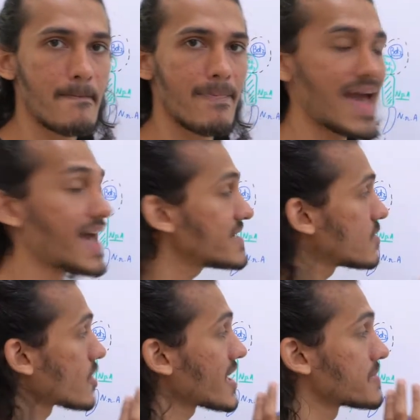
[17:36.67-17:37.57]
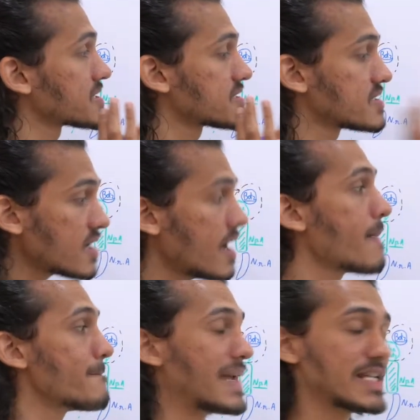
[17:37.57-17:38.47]
And what happens in the
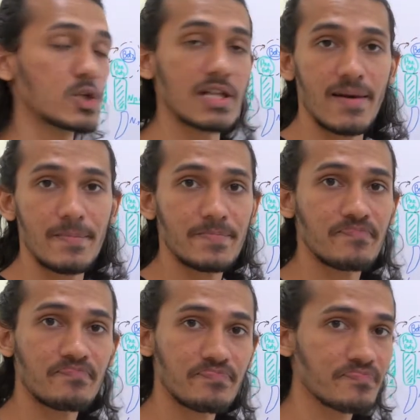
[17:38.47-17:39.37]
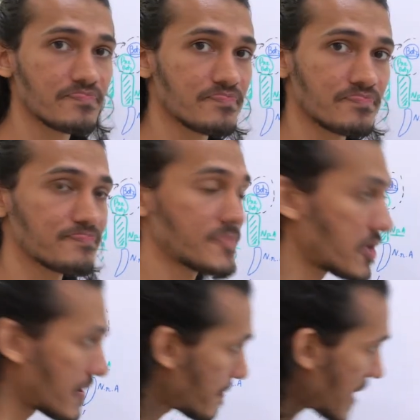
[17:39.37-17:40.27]
medulla. Now,
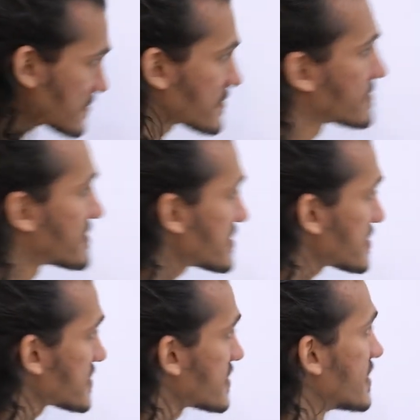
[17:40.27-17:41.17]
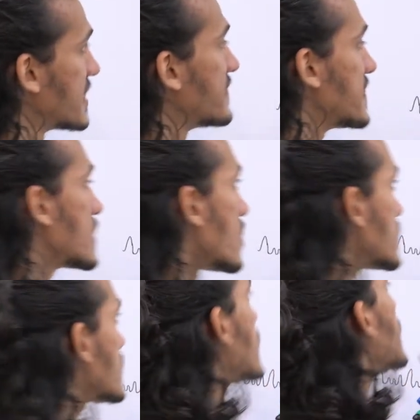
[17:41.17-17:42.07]
apart from this, we got
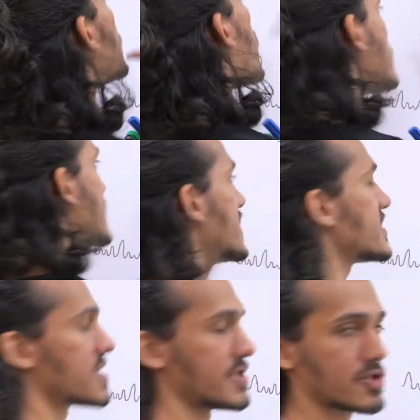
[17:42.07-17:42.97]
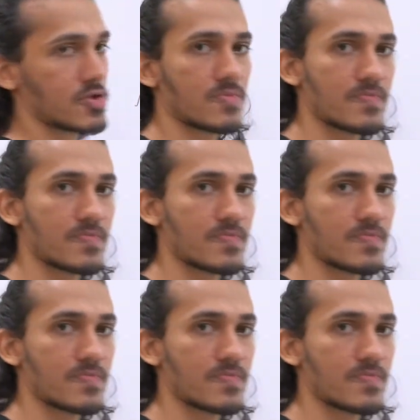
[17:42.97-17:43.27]
a Pontine control.